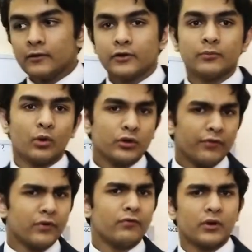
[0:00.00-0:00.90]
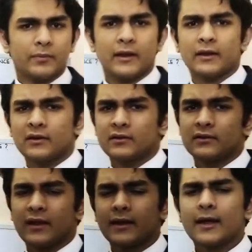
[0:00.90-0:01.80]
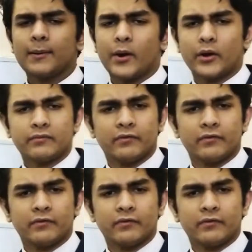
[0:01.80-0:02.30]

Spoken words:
most of you would be thinking about it,